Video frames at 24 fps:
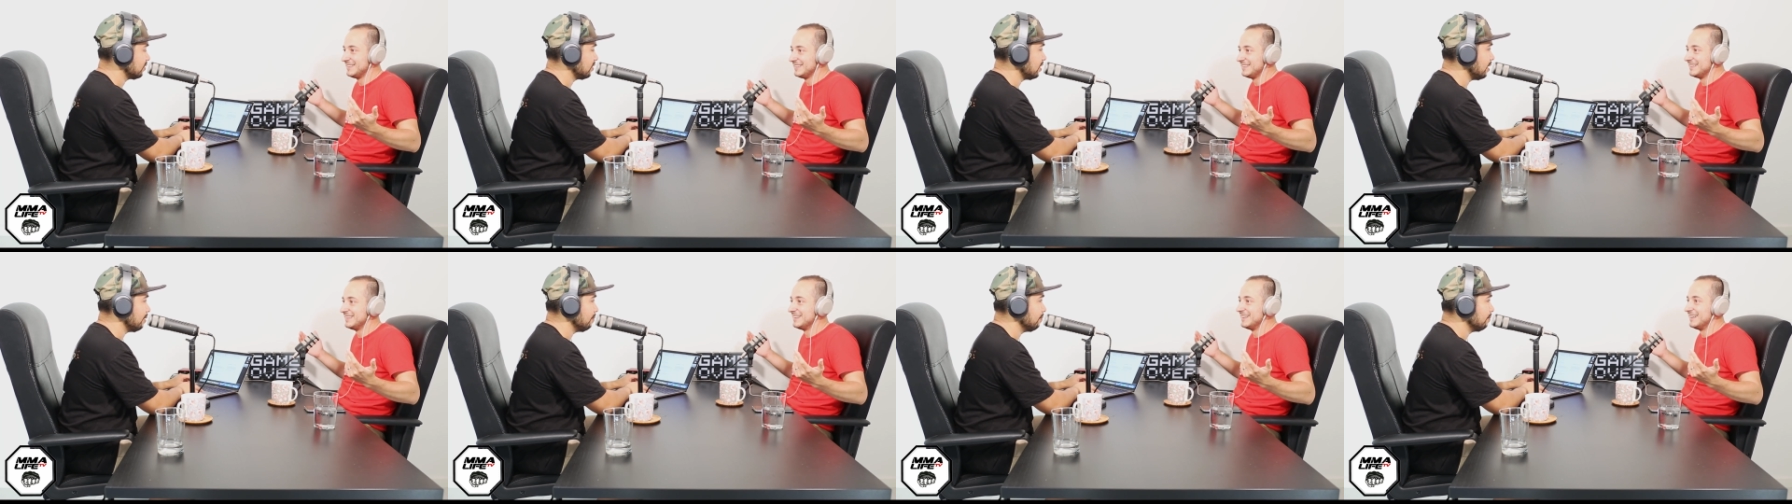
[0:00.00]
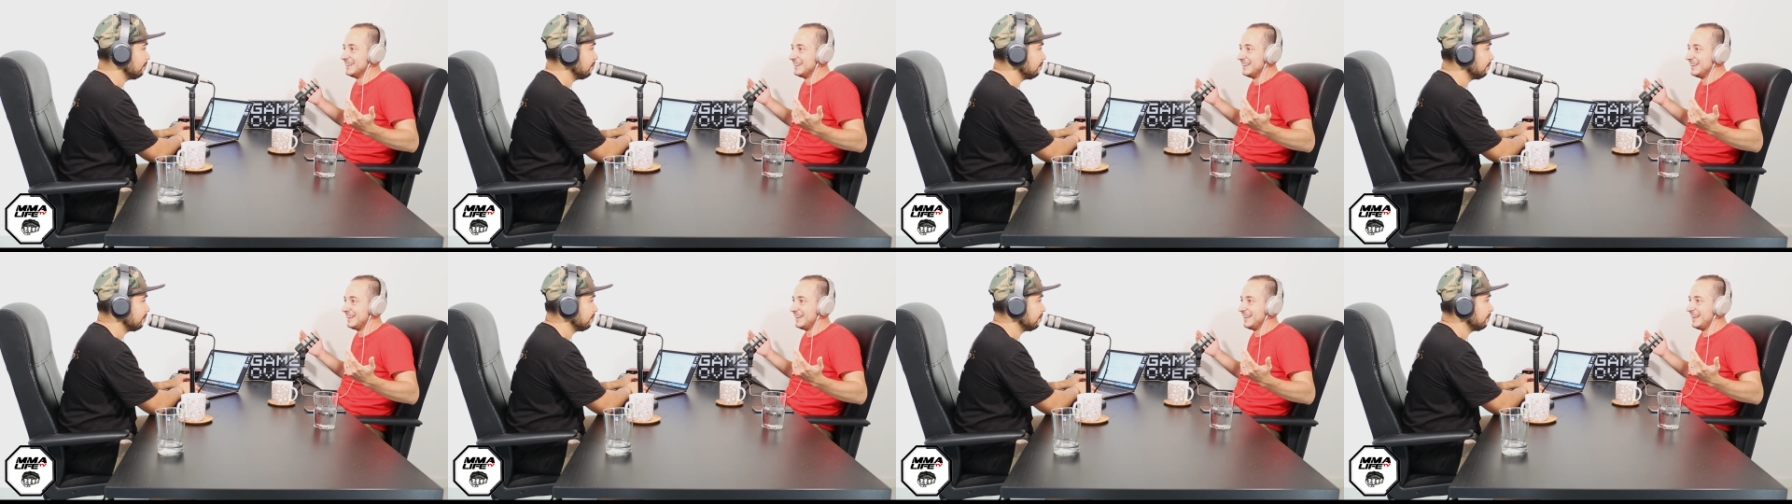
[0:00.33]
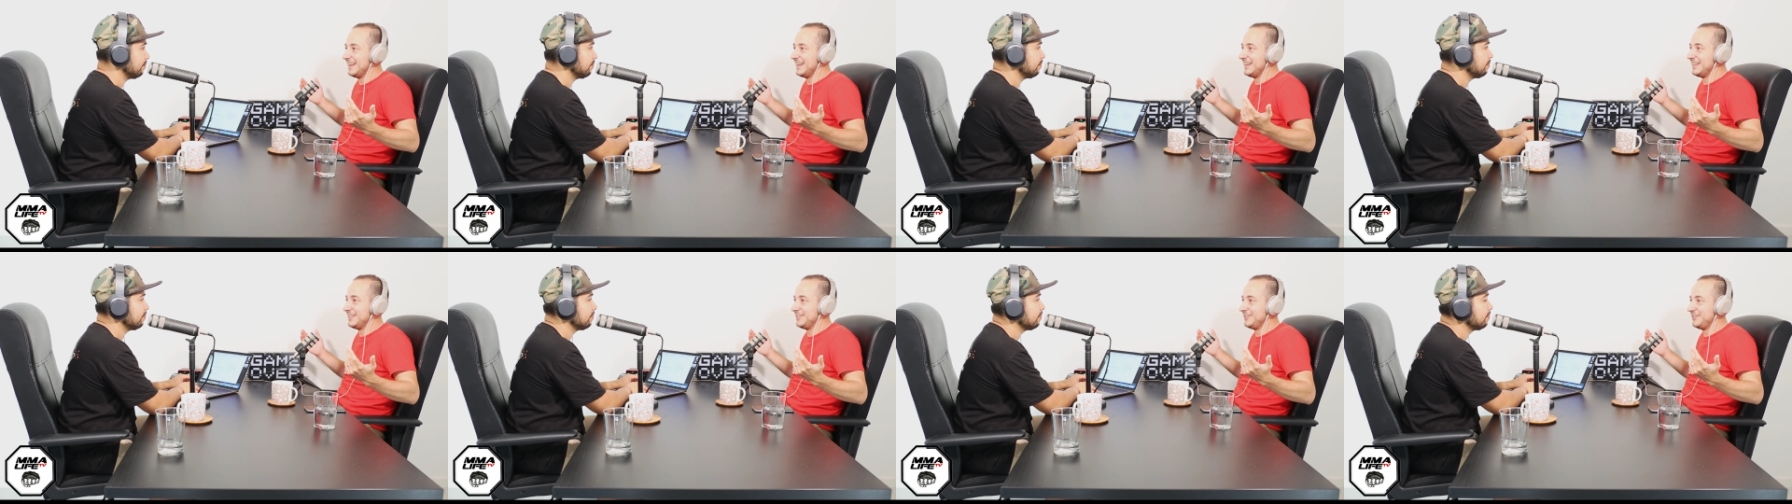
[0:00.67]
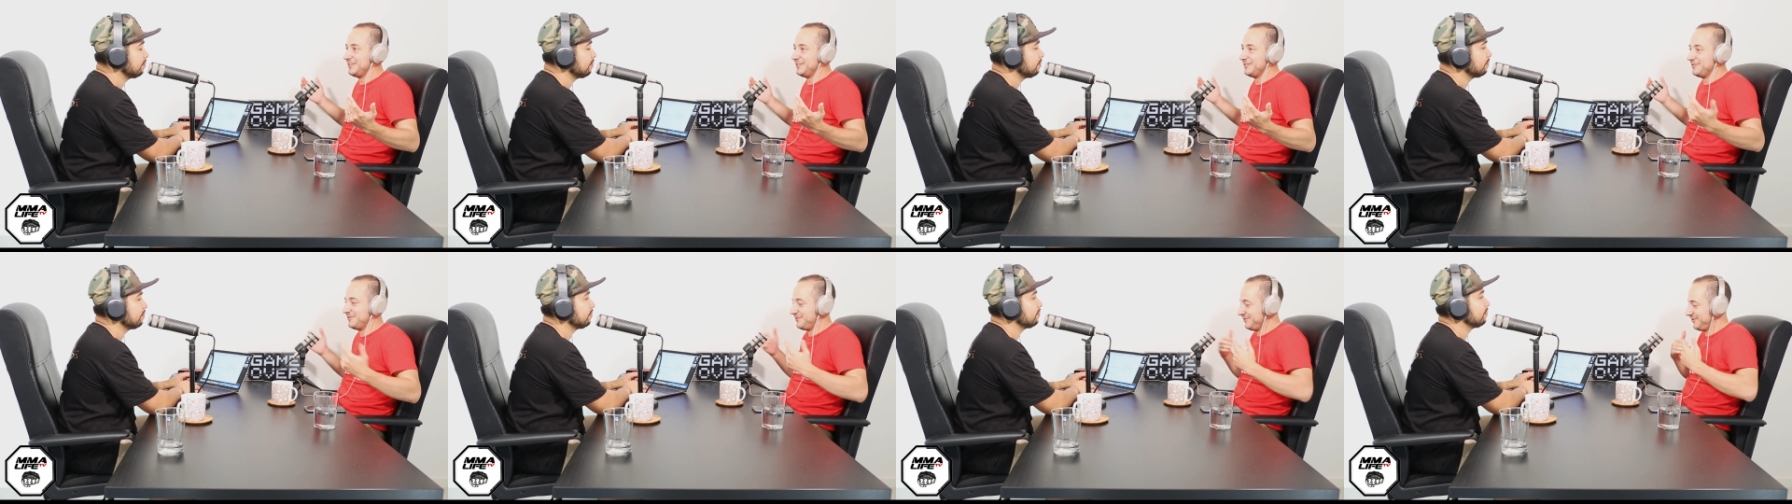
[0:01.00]
Yep and
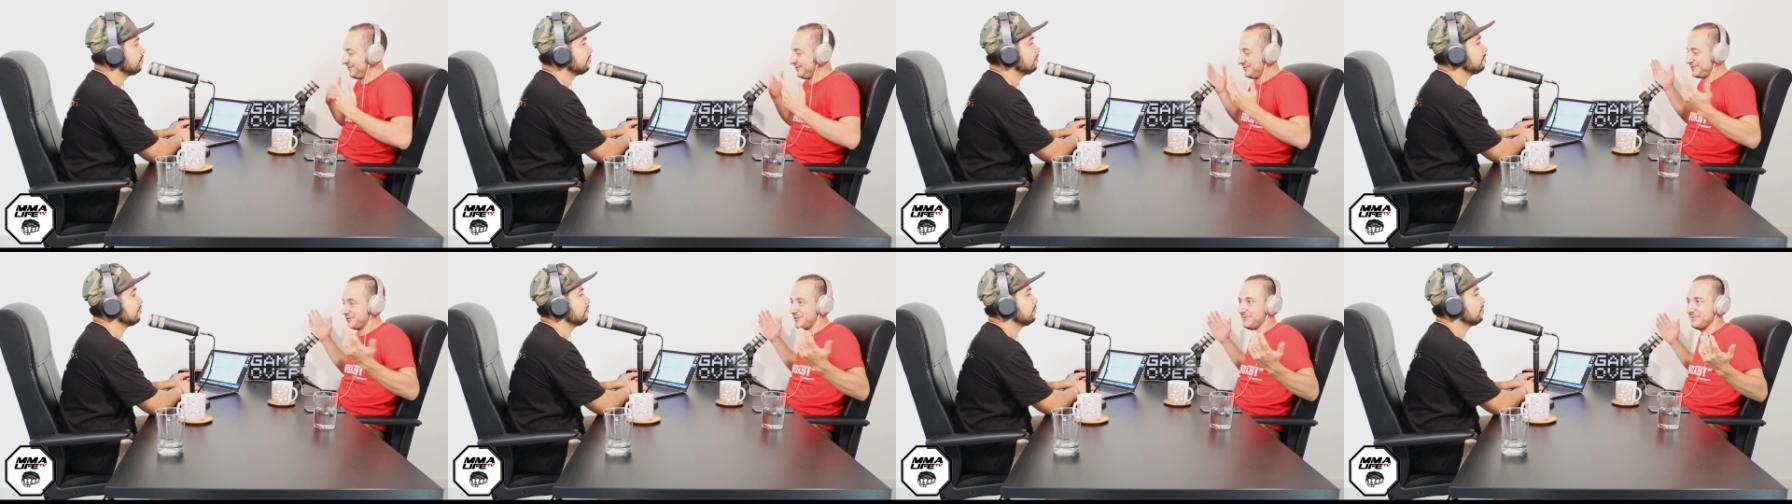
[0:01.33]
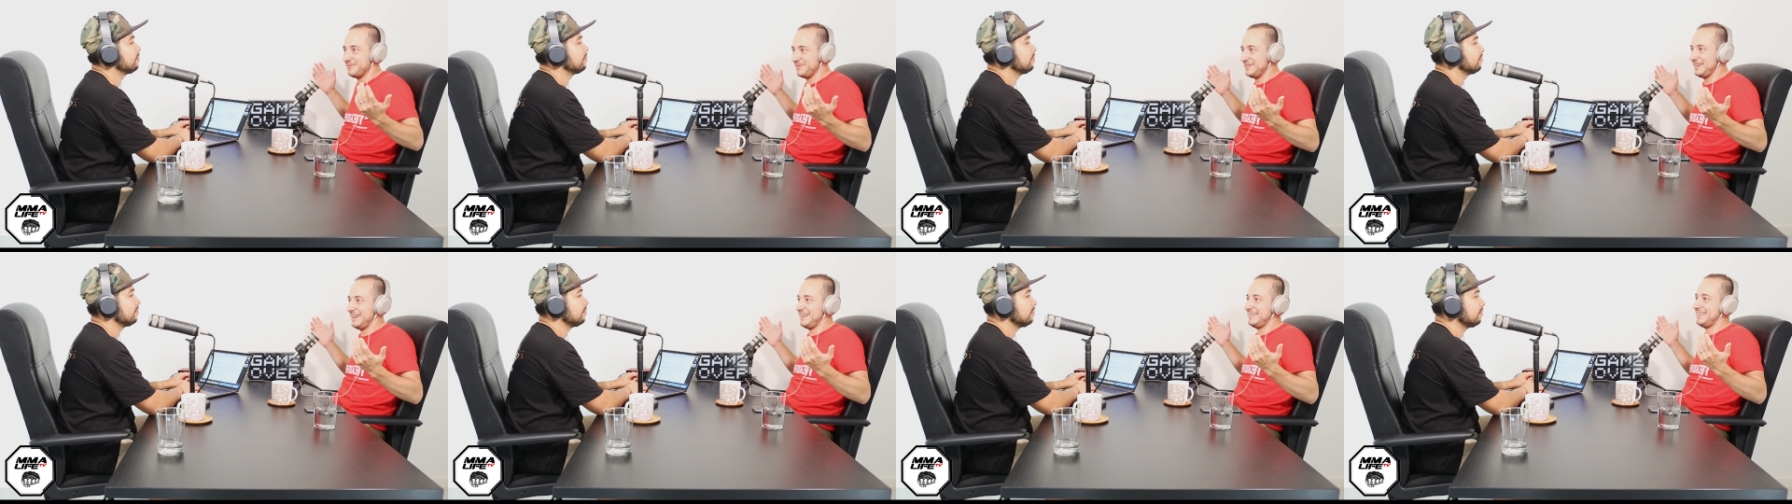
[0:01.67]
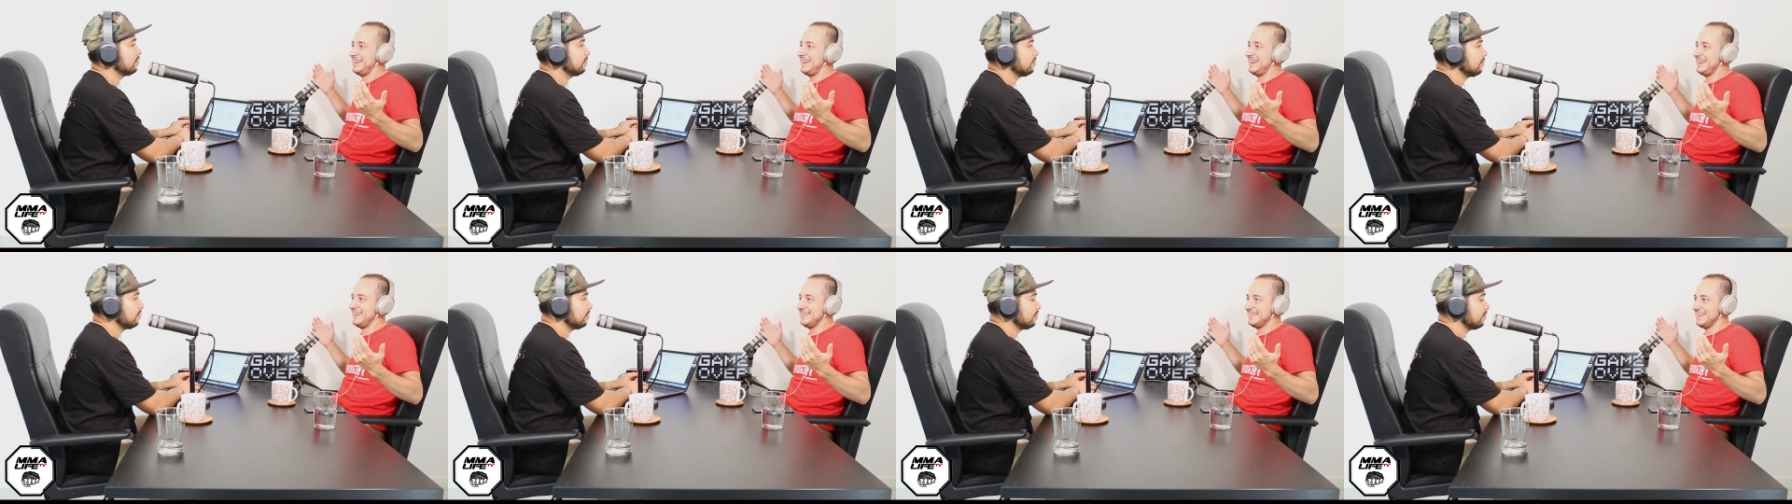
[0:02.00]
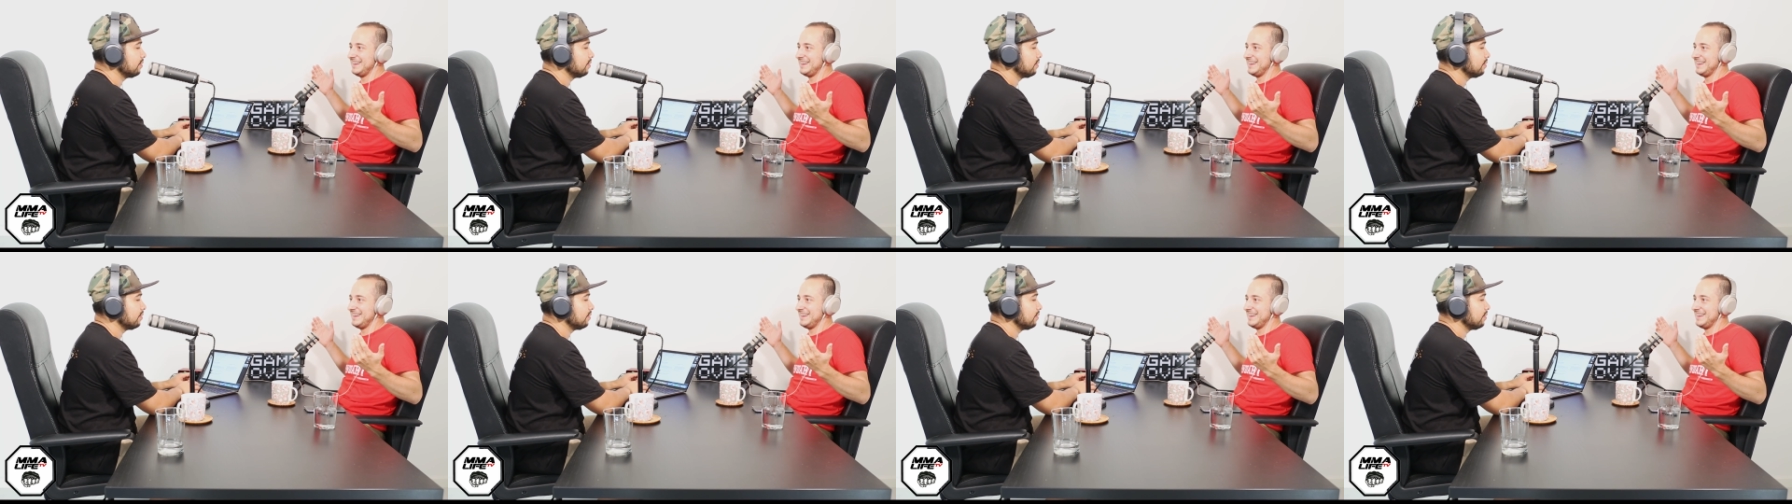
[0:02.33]
you do your job day